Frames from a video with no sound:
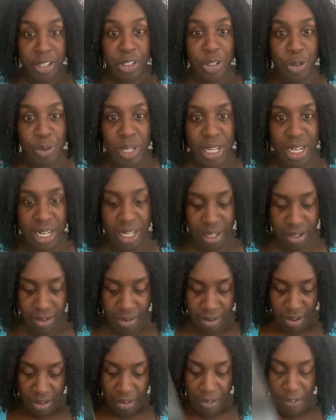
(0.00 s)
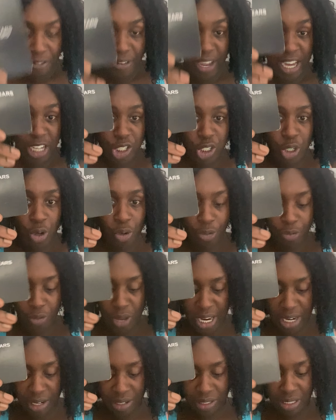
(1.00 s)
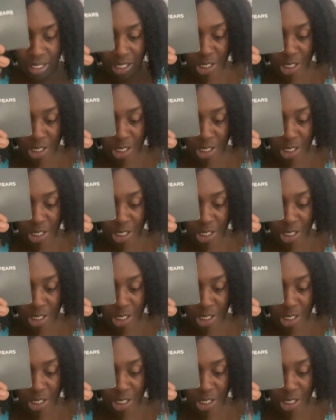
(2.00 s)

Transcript: You did it. Face your fears.